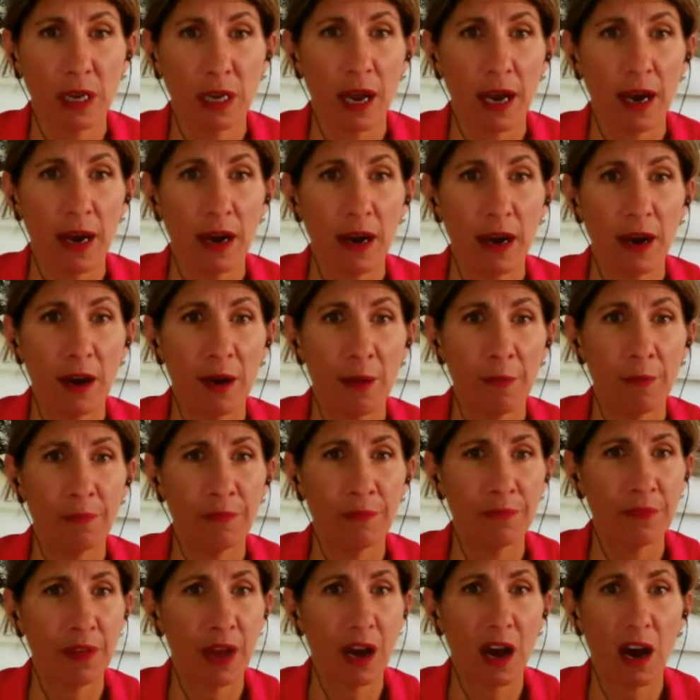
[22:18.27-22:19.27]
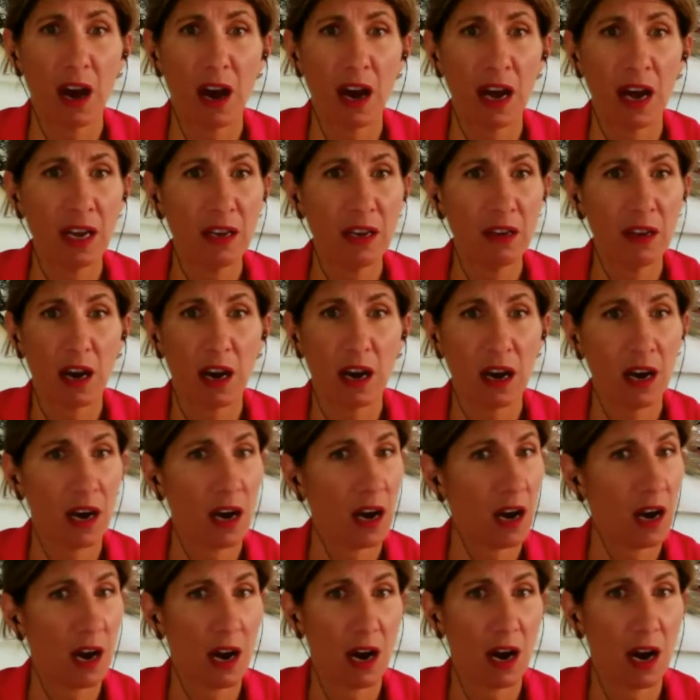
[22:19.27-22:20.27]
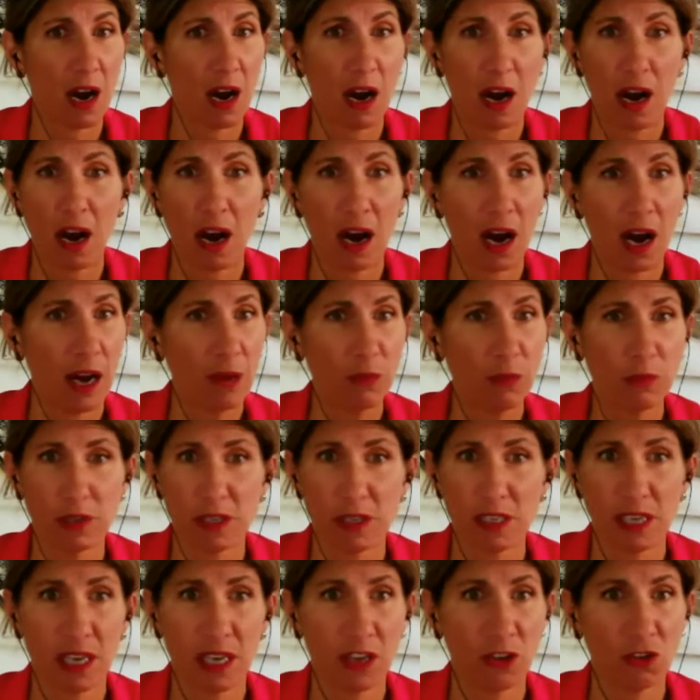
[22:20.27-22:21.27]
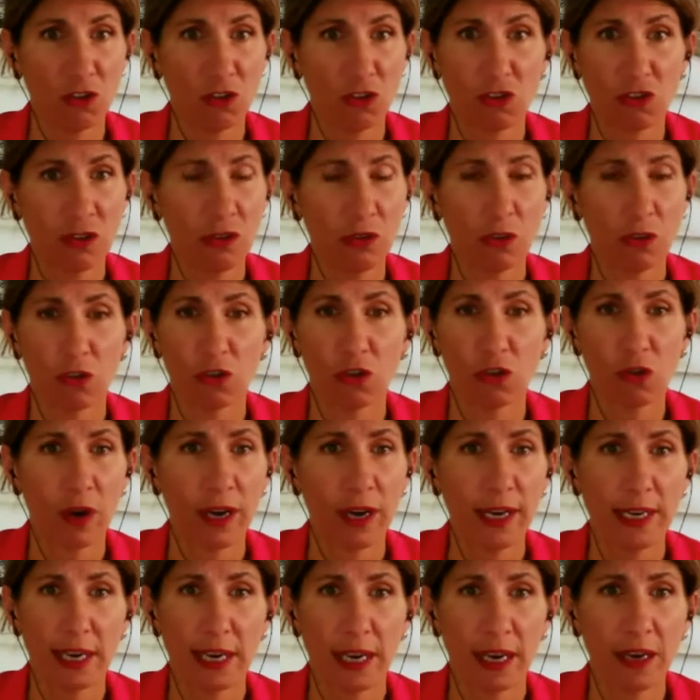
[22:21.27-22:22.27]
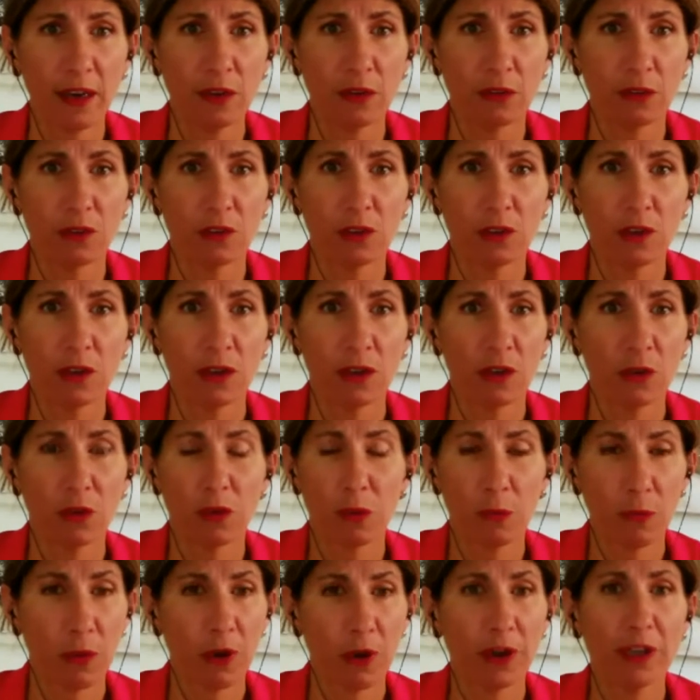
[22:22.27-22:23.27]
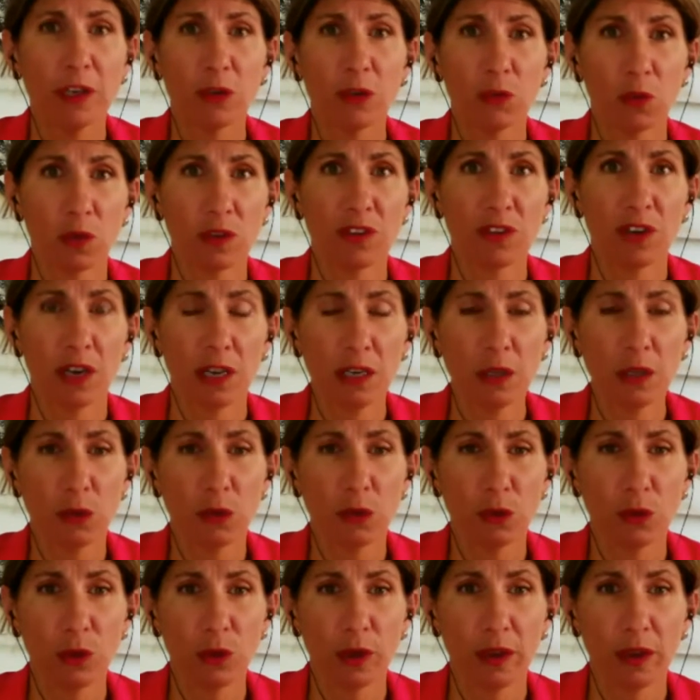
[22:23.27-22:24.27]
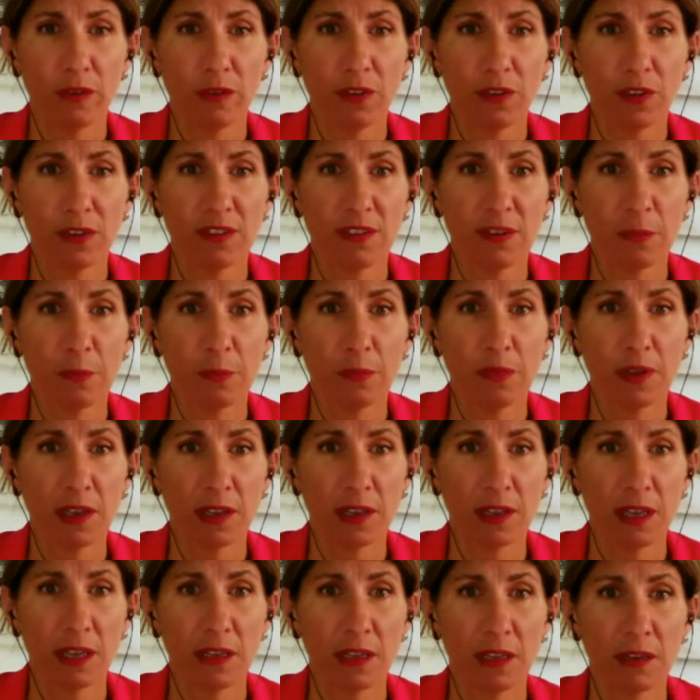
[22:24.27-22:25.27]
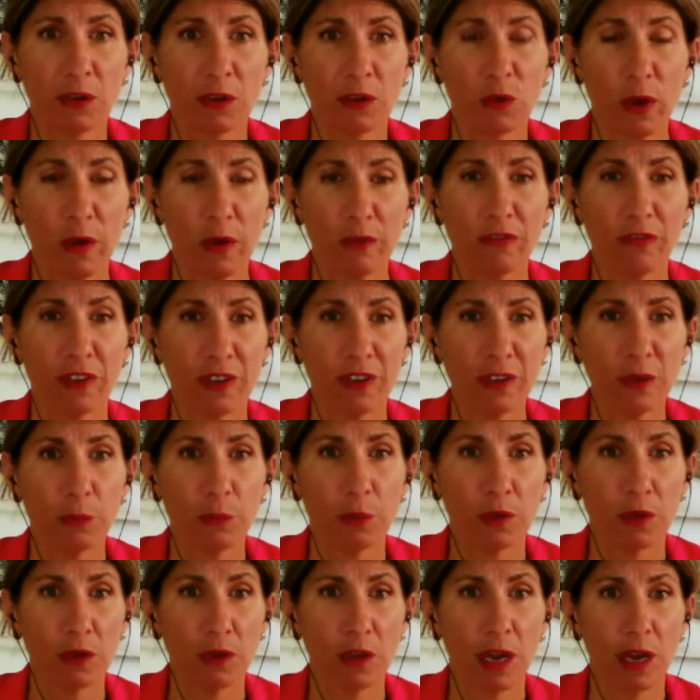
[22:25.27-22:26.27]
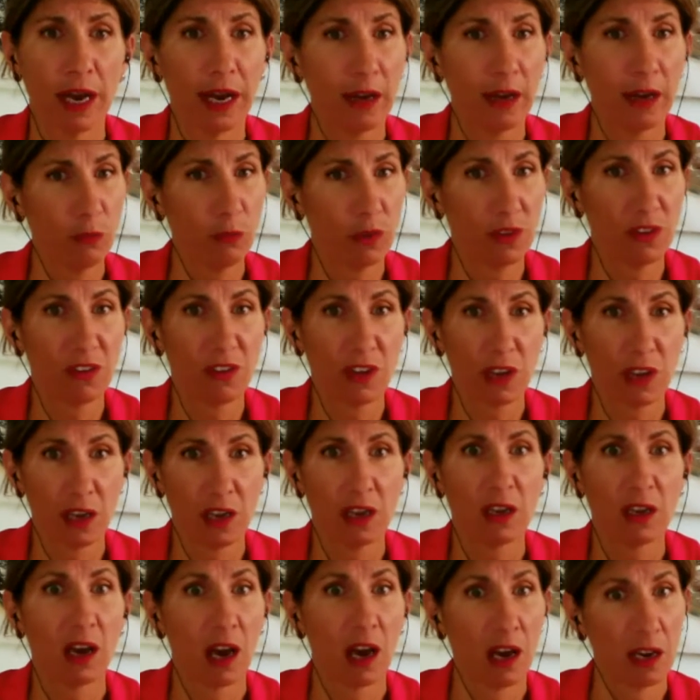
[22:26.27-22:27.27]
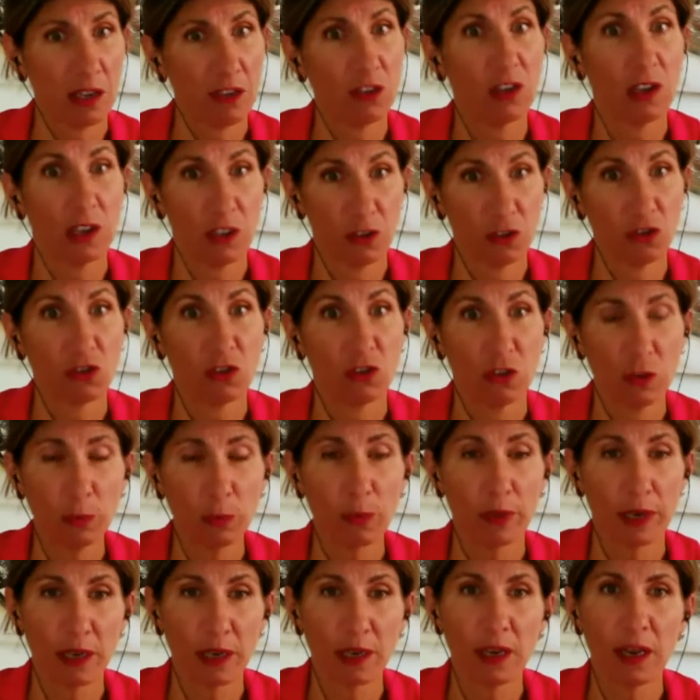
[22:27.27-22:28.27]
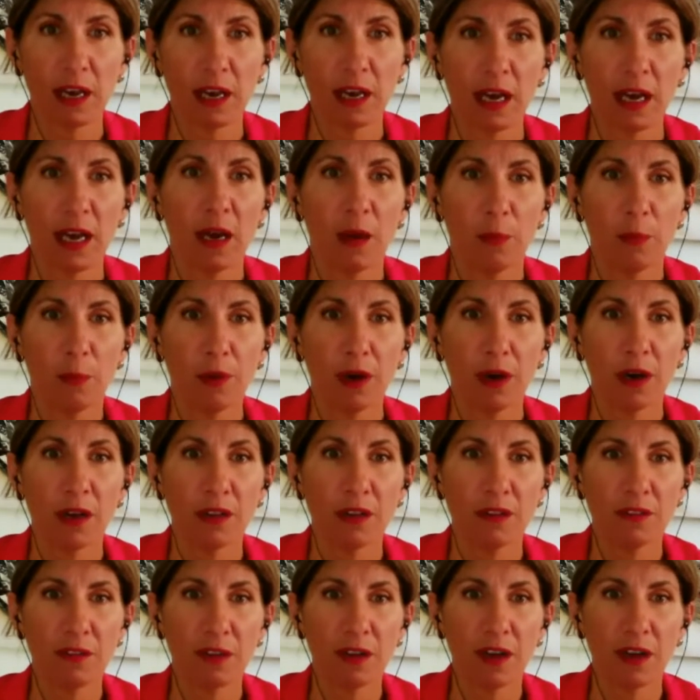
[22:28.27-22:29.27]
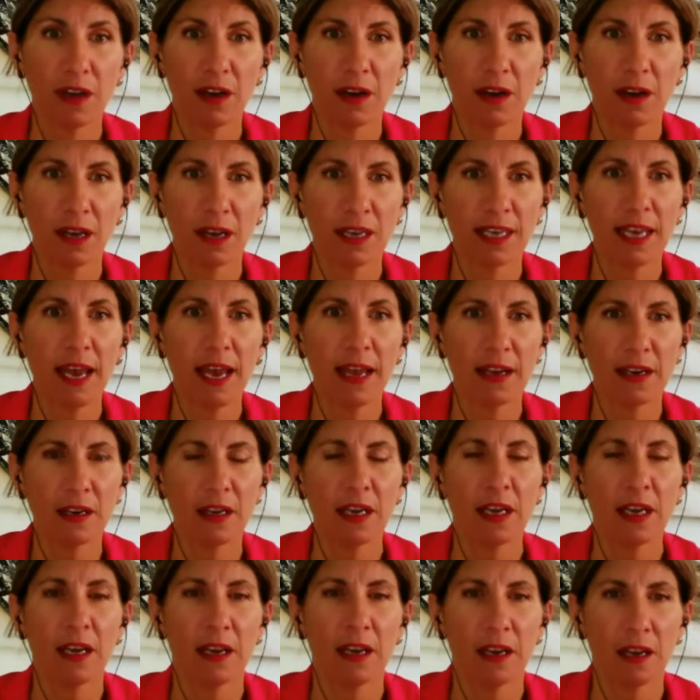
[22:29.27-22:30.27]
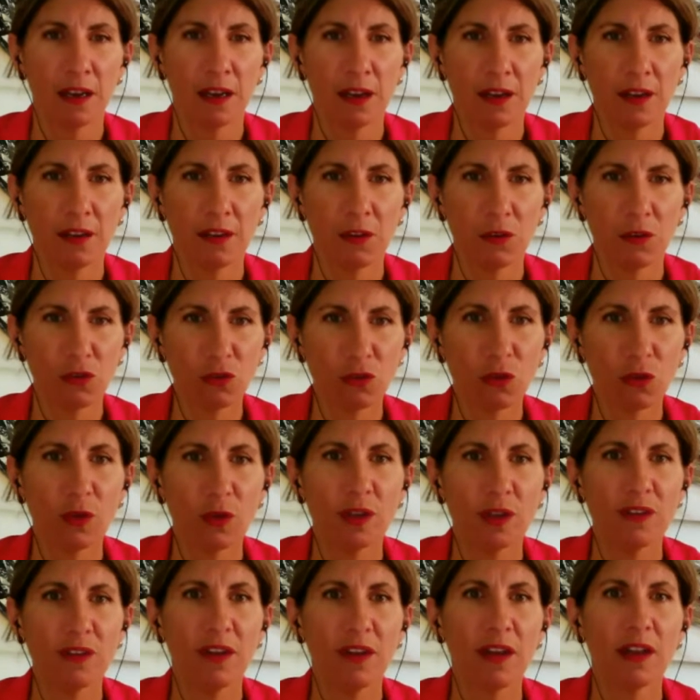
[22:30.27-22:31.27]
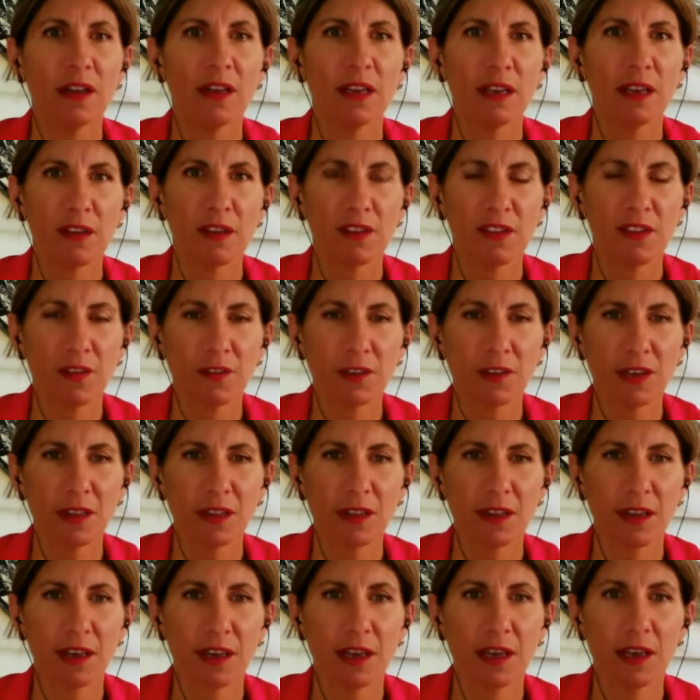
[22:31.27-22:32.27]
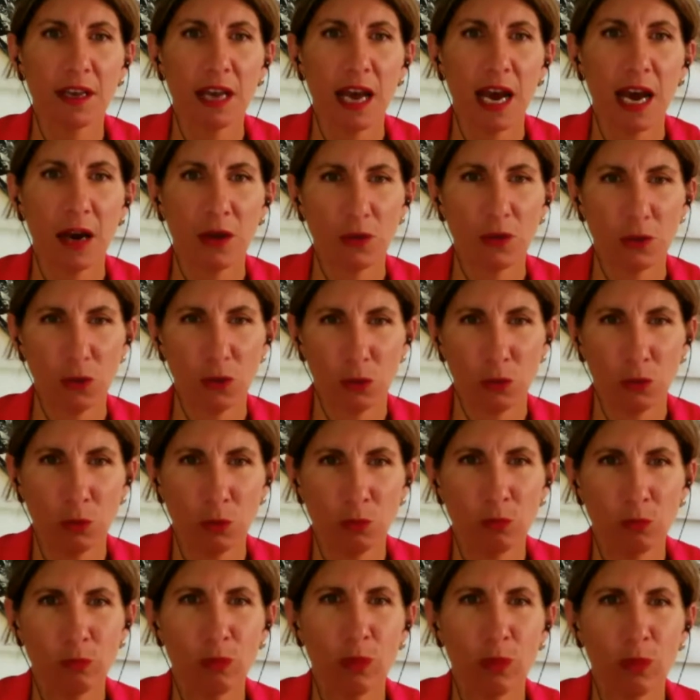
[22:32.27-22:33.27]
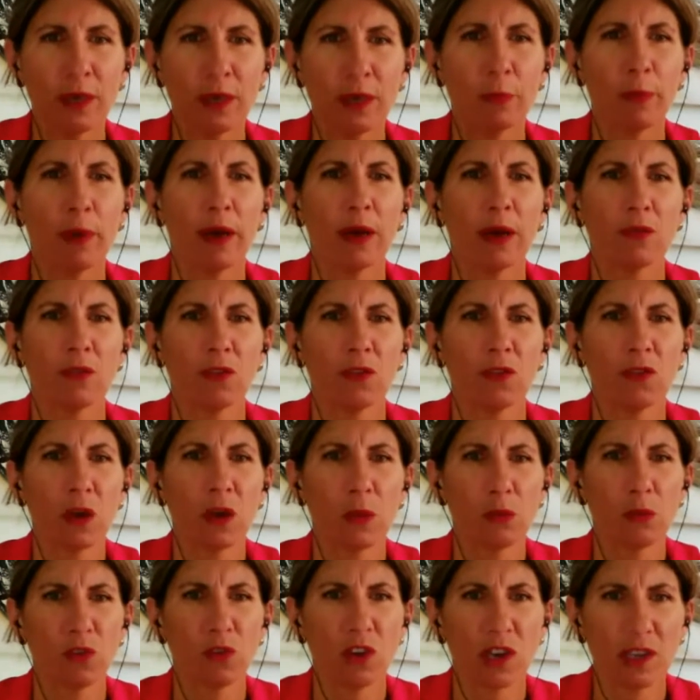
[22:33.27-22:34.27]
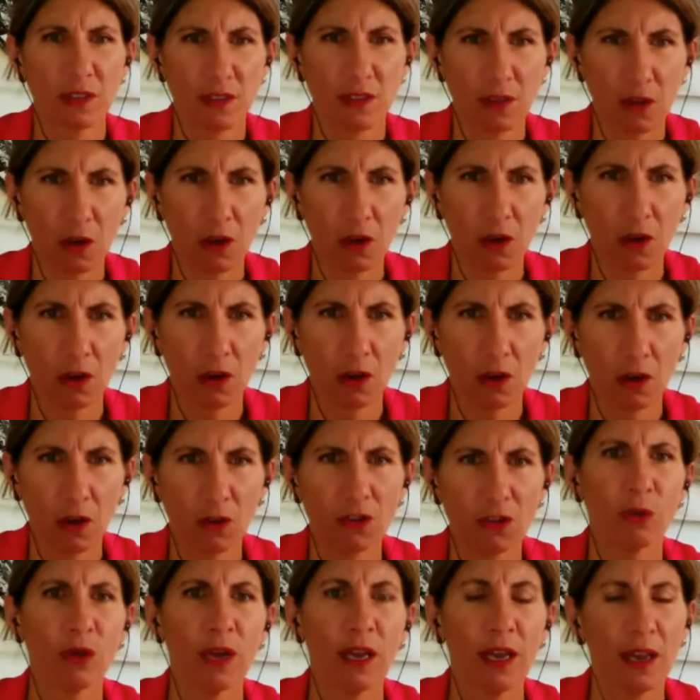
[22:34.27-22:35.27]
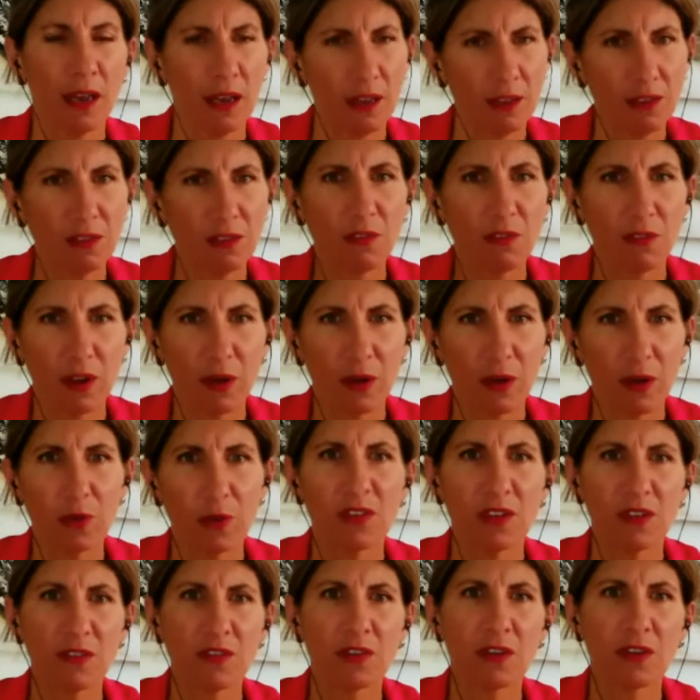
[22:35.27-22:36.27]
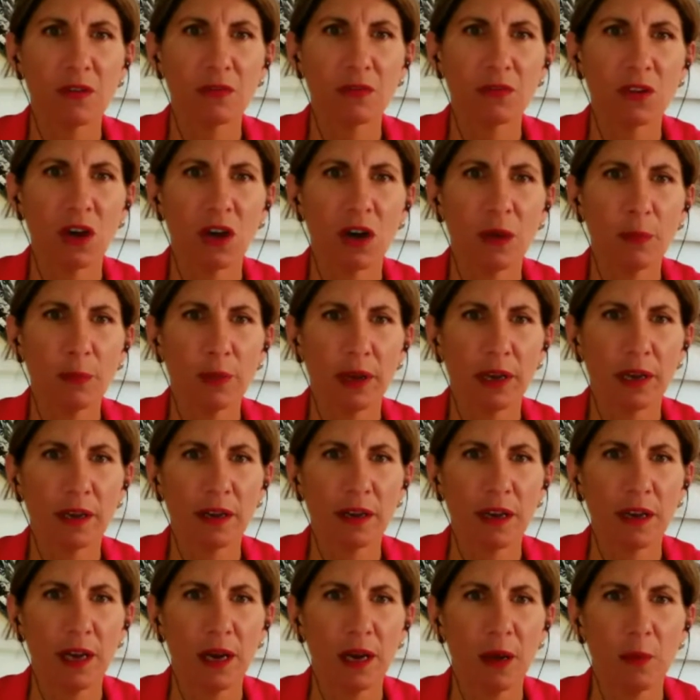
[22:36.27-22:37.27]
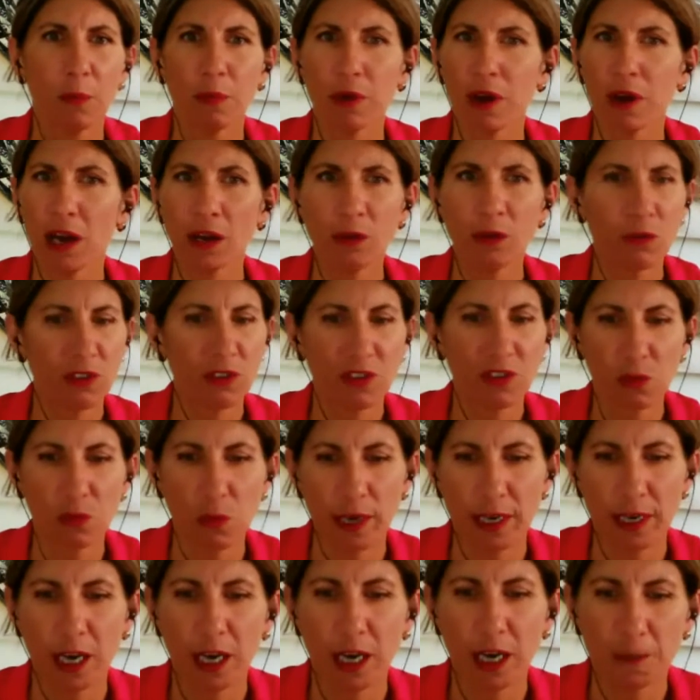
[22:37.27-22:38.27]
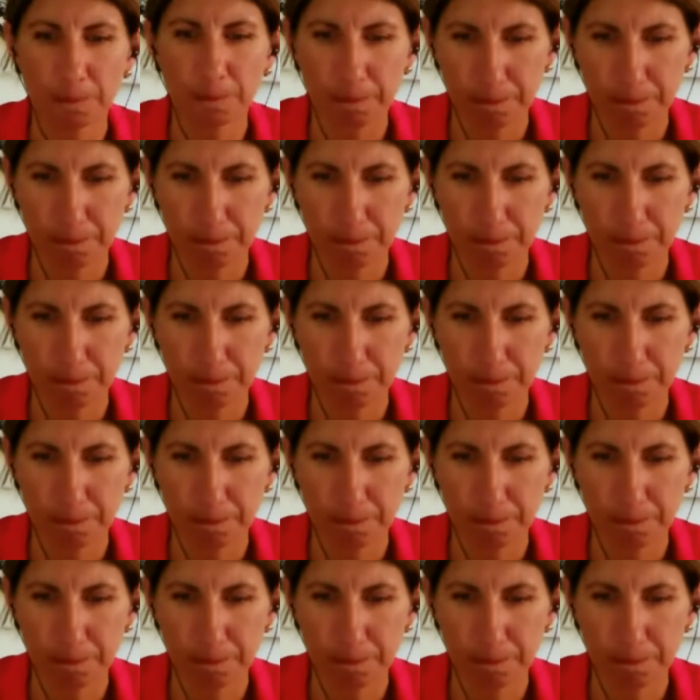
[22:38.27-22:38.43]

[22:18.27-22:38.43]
I would say, sure, try it out. You know, the market will tell you if it's something that crowdfundable. I would say it should be. But again, the storytelling is everything, how you bring about the subject also. It's a very sensitive topic, but I don't see why not.